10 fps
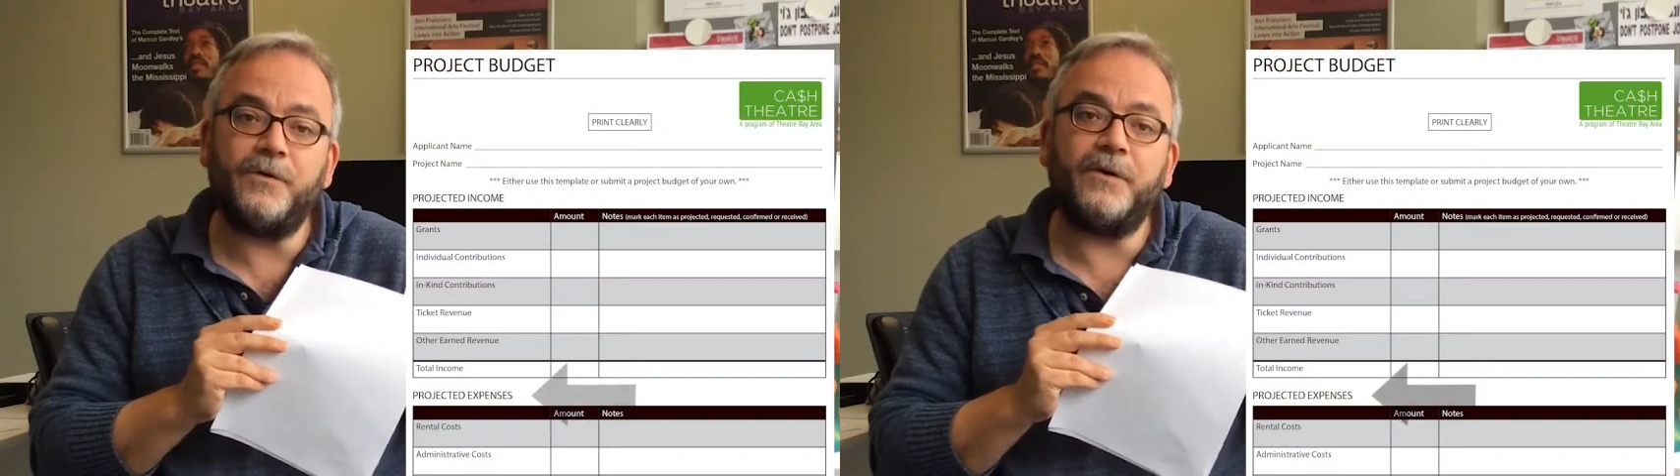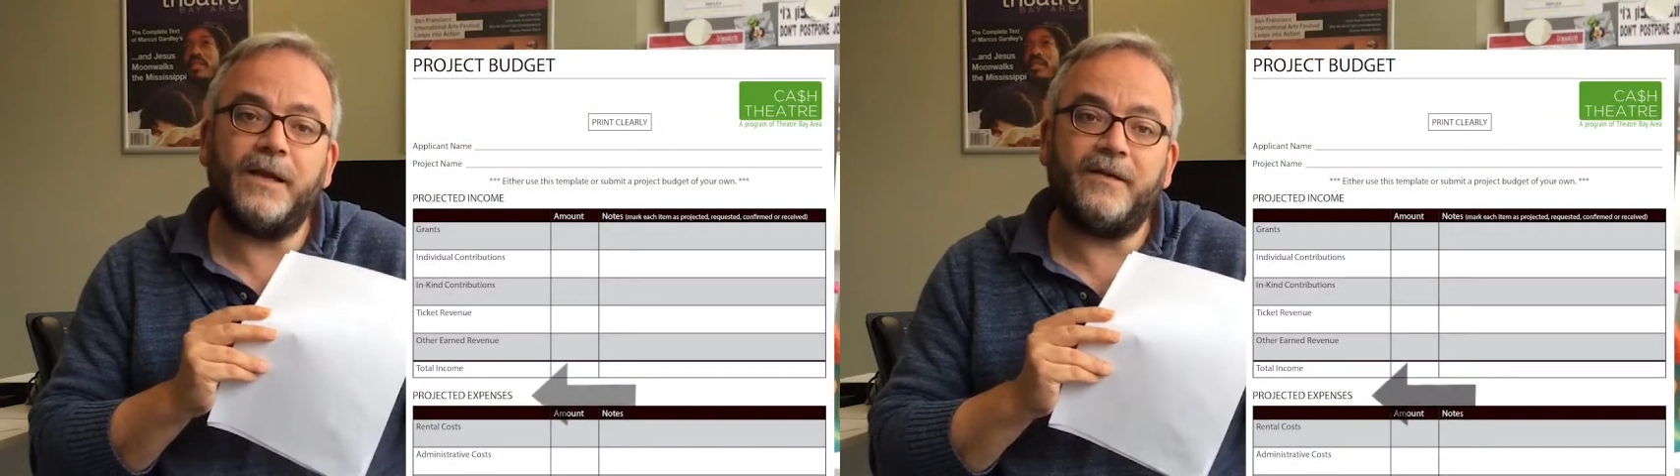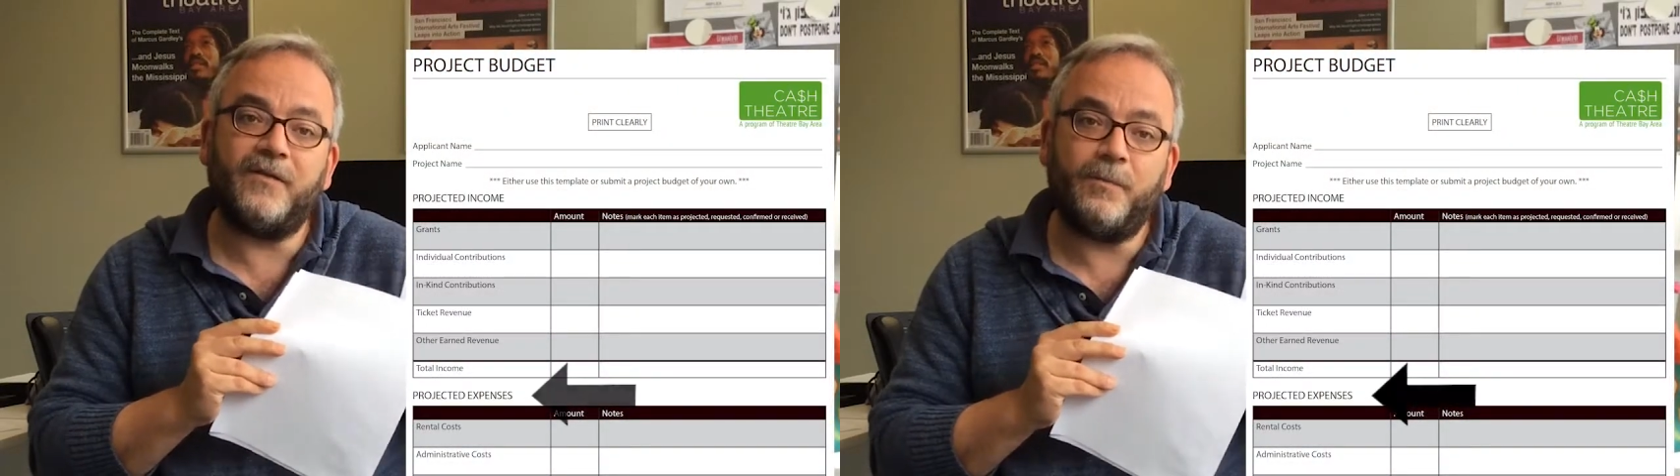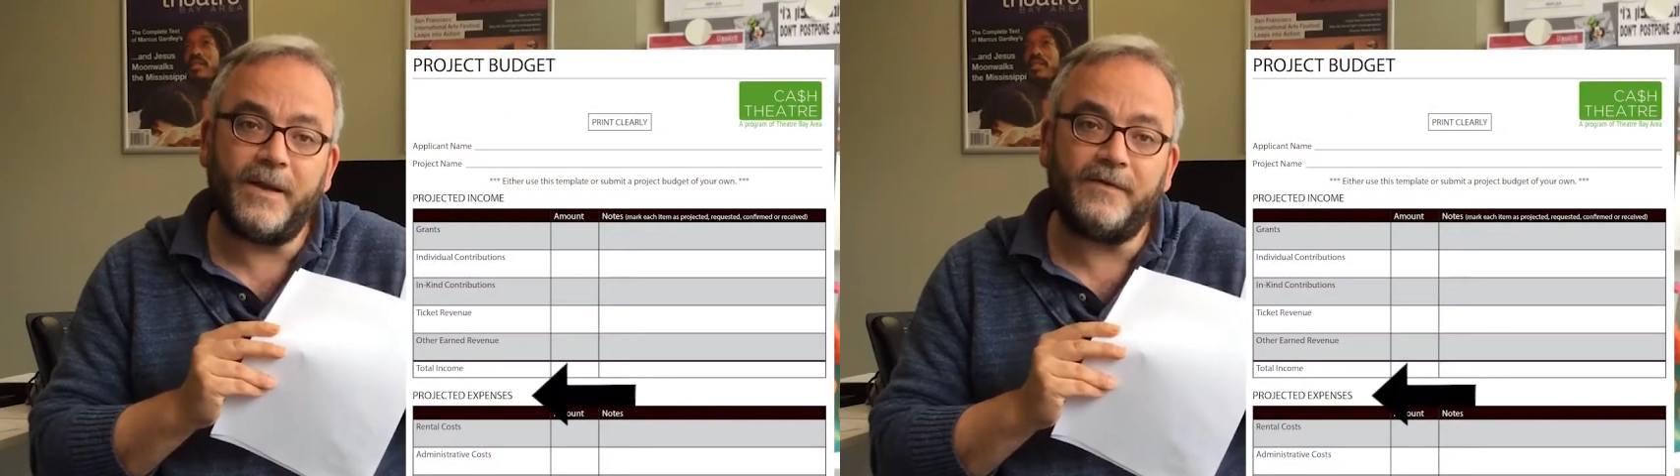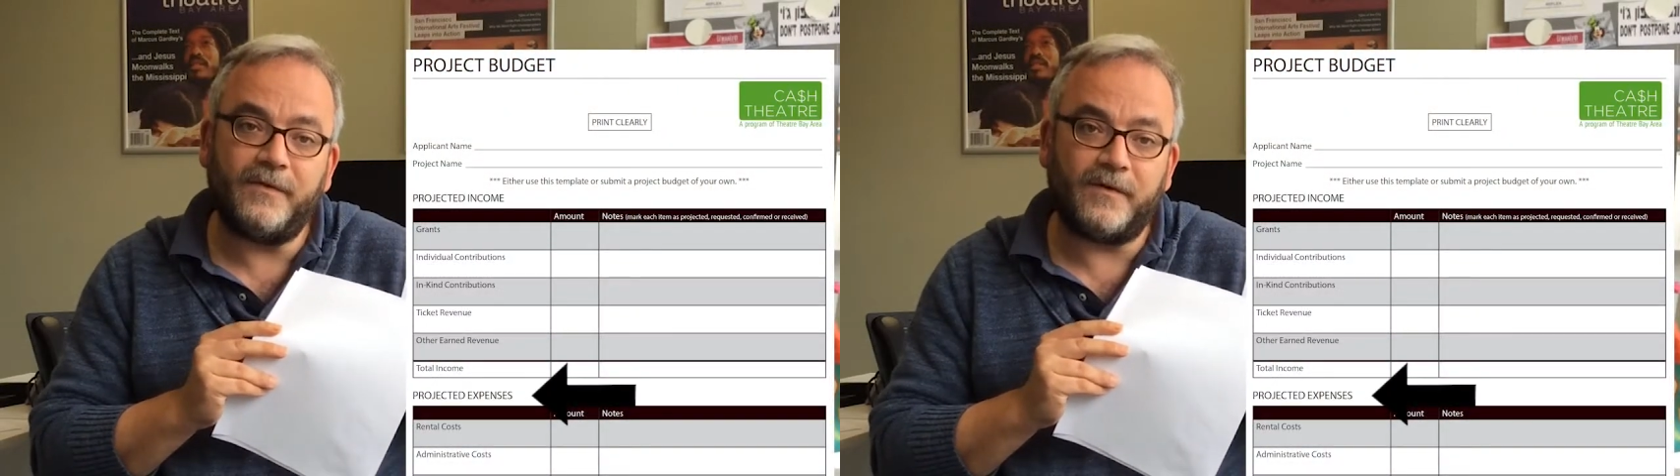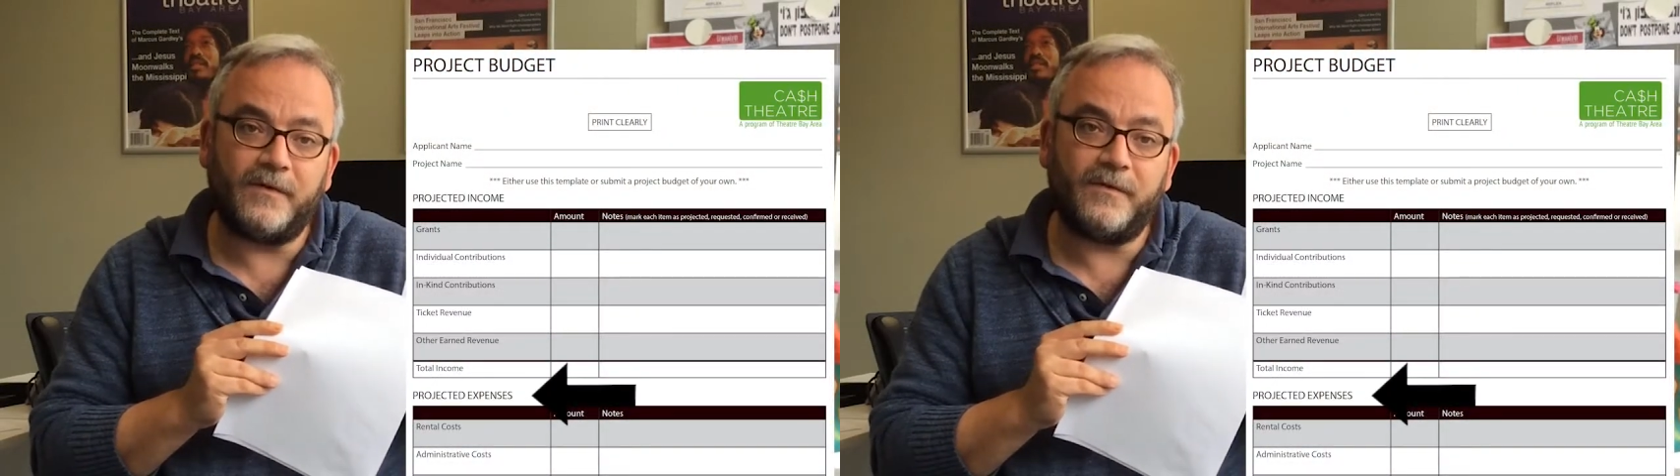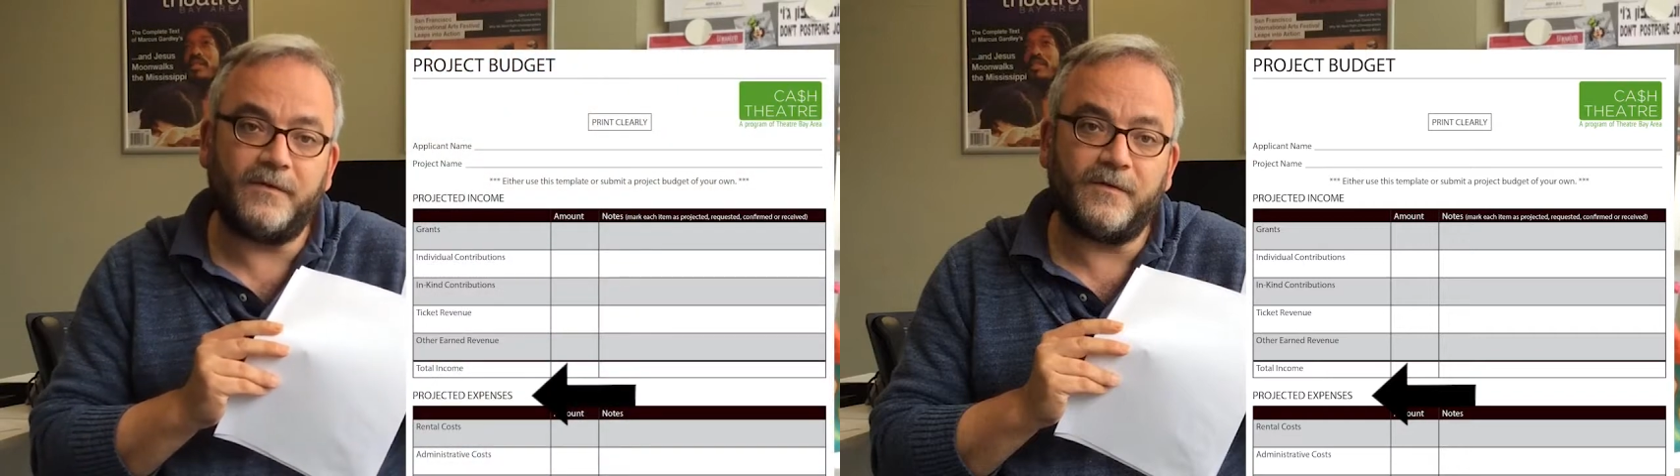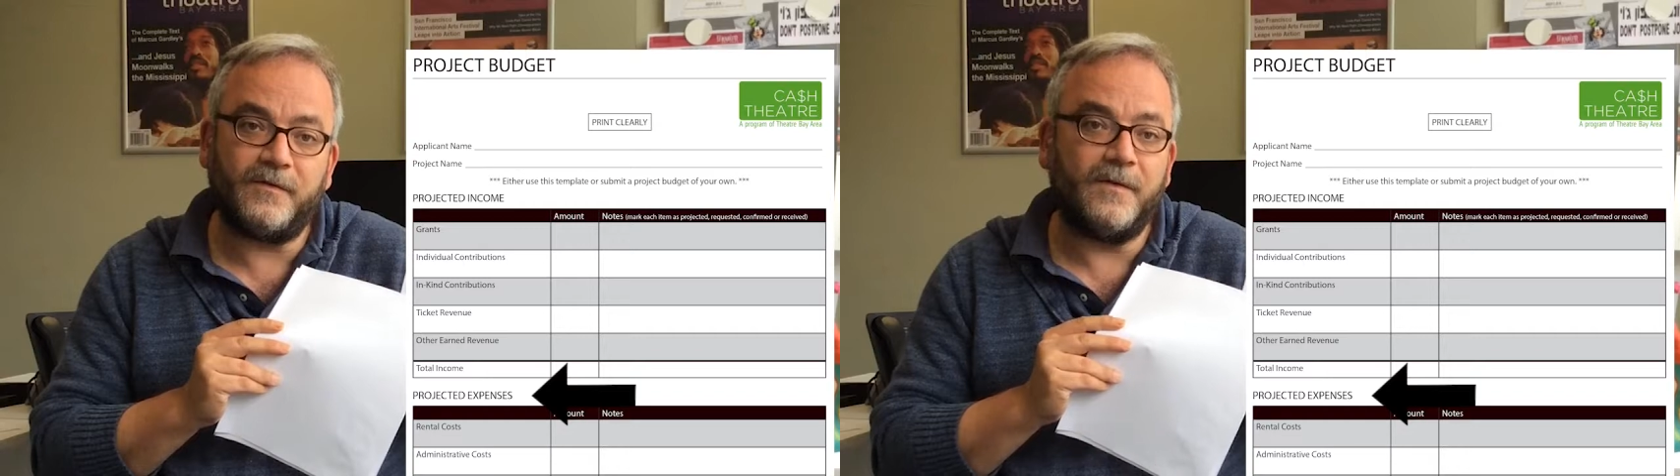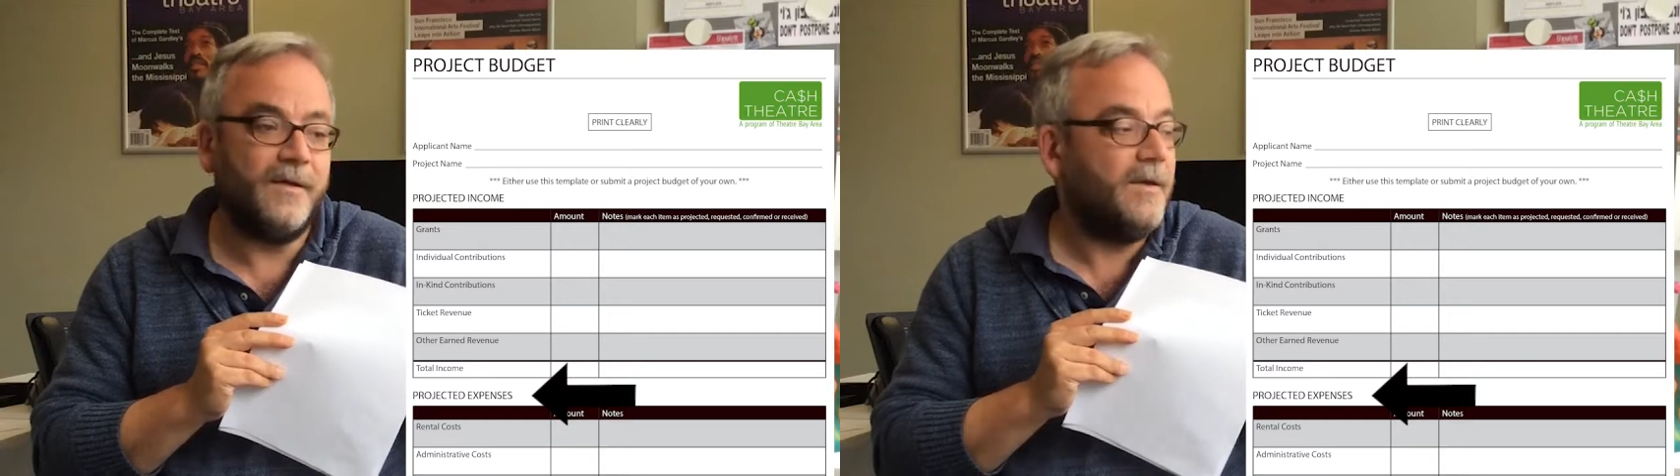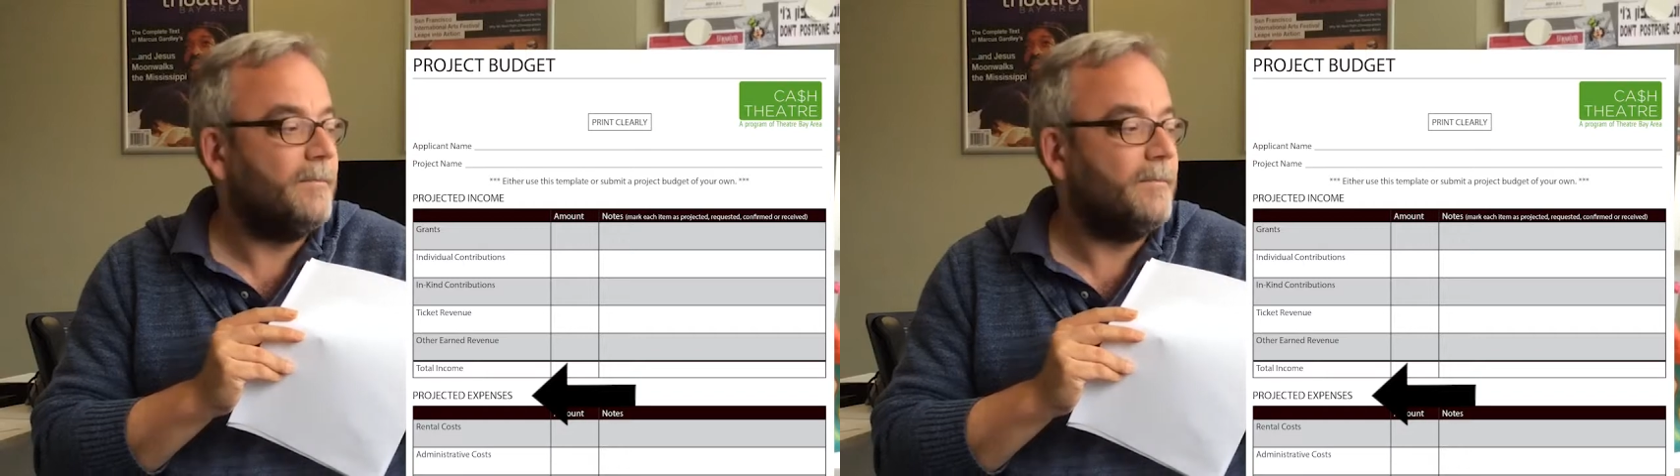your expenses,